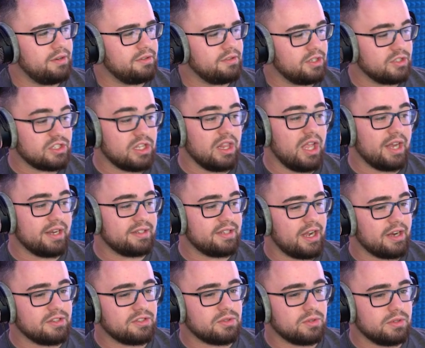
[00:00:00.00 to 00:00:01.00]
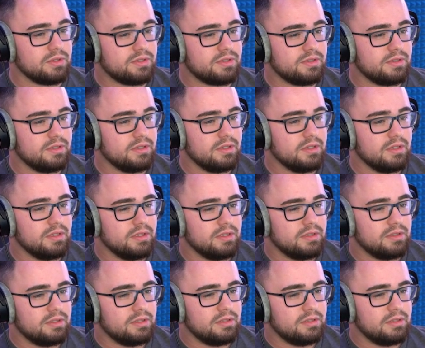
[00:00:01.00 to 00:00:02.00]
There's a lot of dinosaurs.
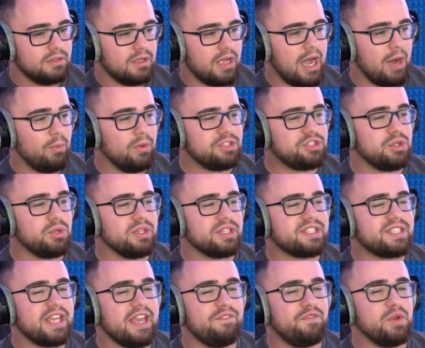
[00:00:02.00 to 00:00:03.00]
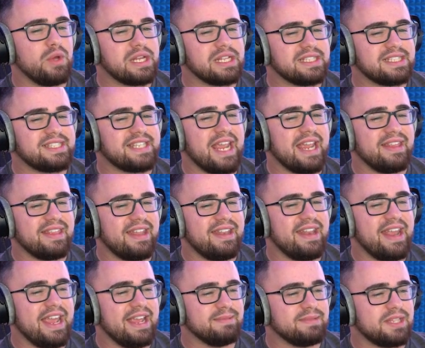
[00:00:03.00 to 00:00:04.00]
I want you to see if you can say the
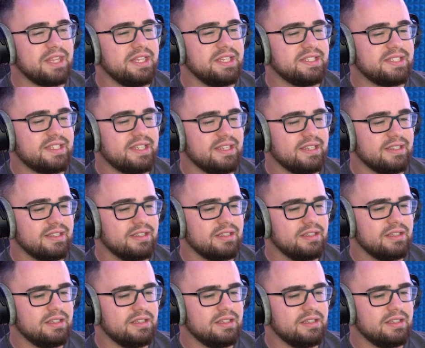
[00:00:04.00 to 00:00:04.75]
names in these things.